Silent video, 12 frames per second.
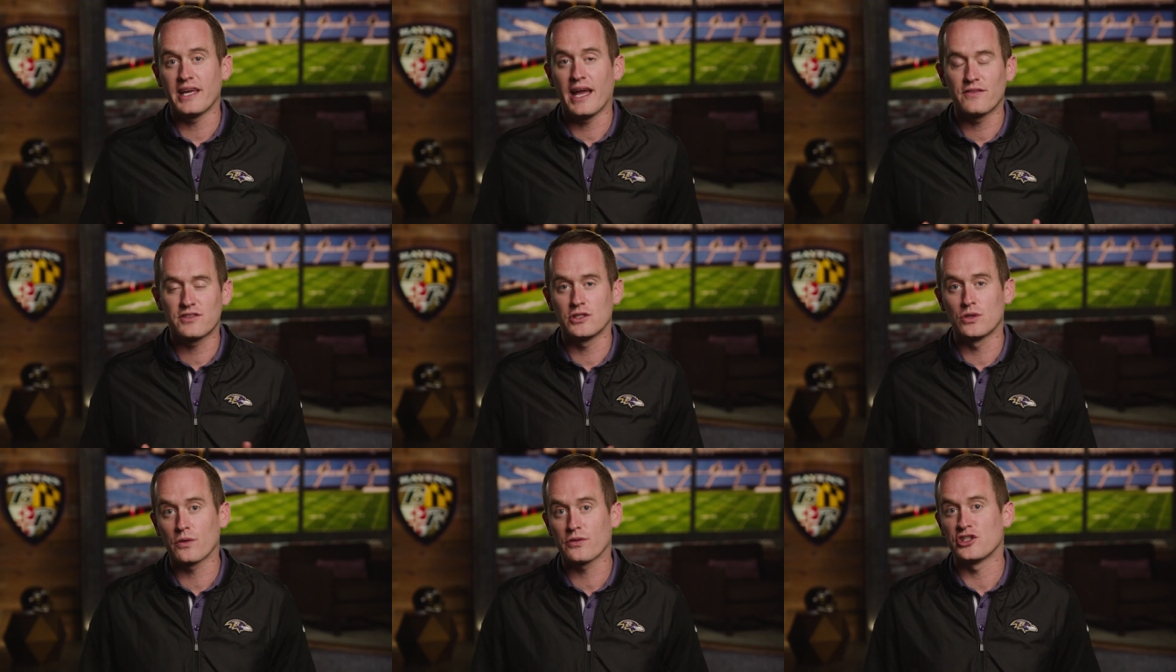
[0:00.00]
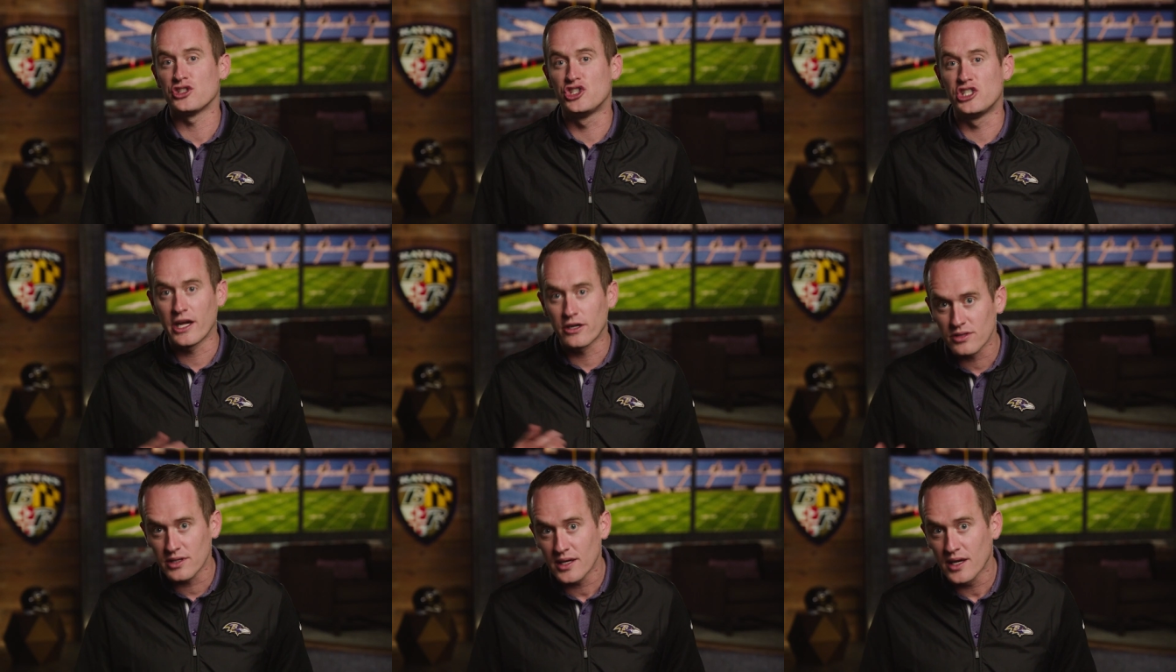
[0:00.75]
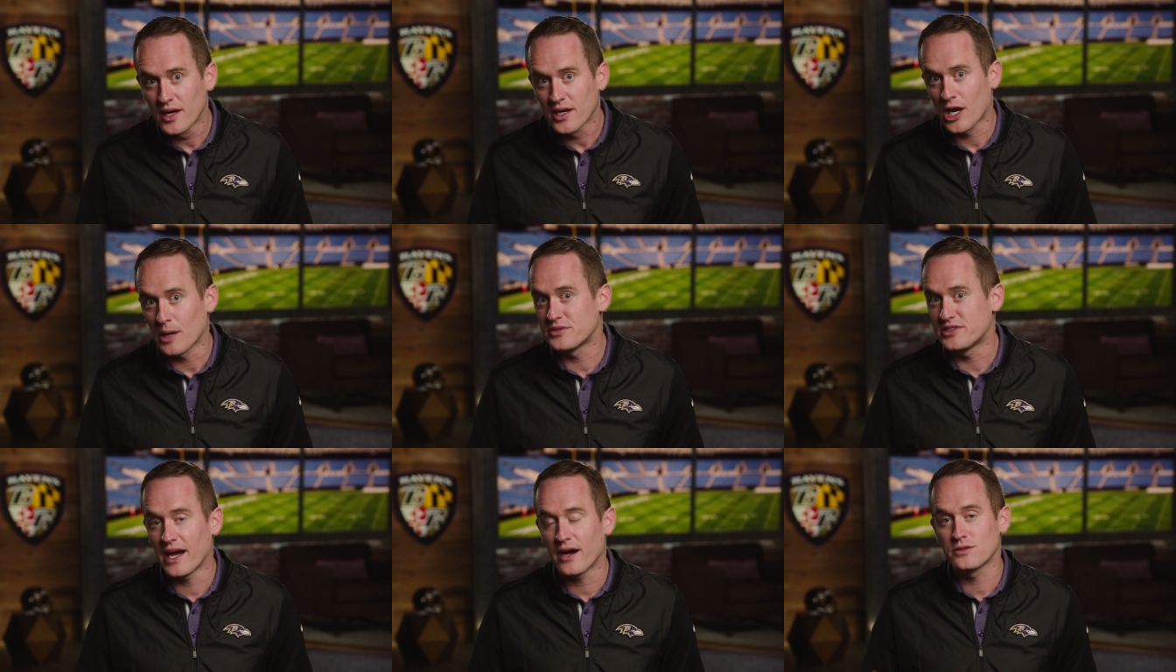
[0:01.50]
the AFC North generally
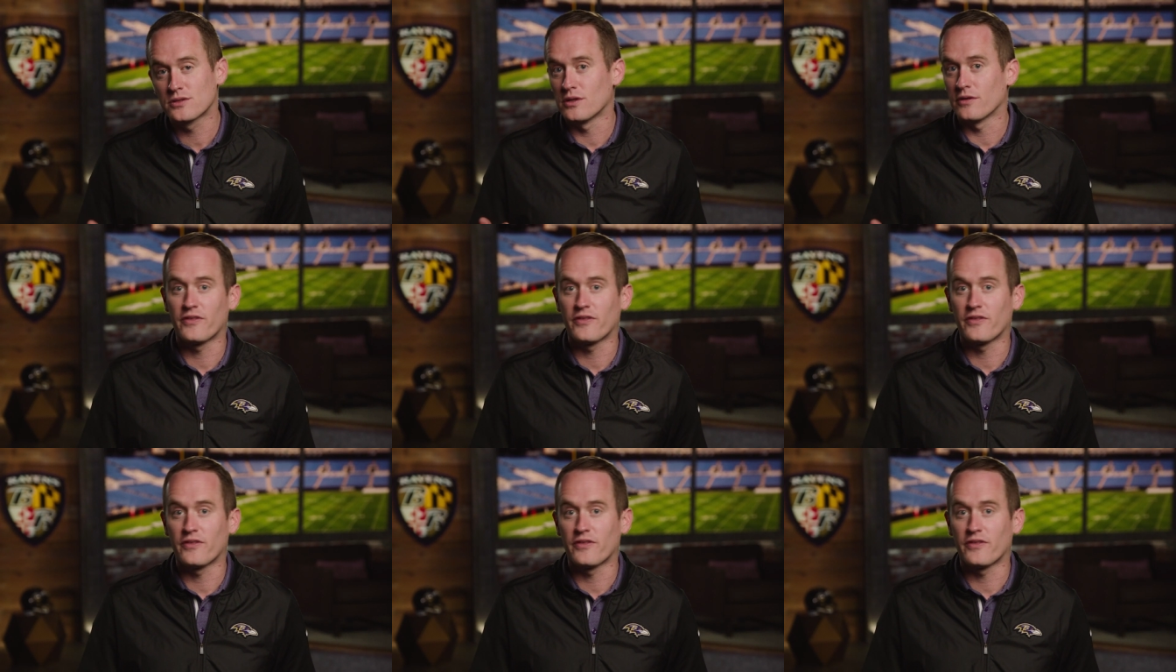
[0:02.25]
comes down to the